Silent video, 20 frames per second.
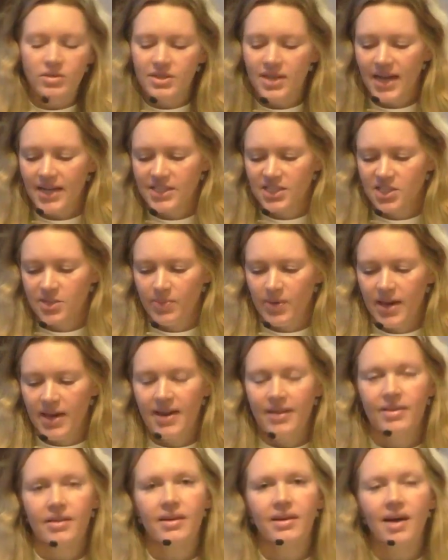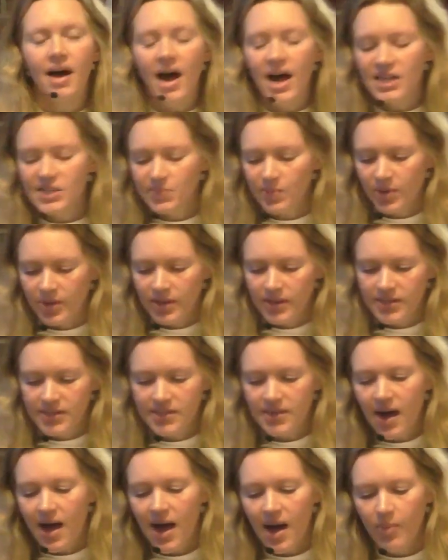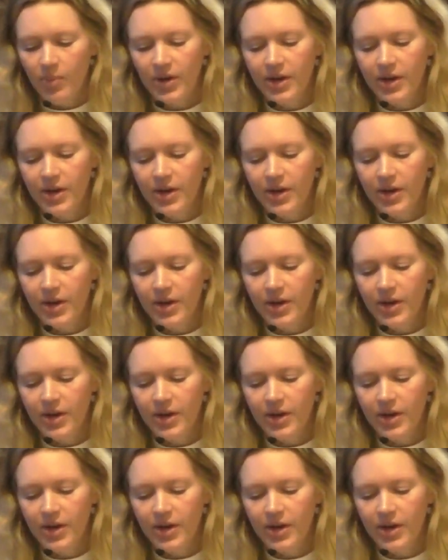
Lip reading: Testament, in the Gospel, in the Psalm.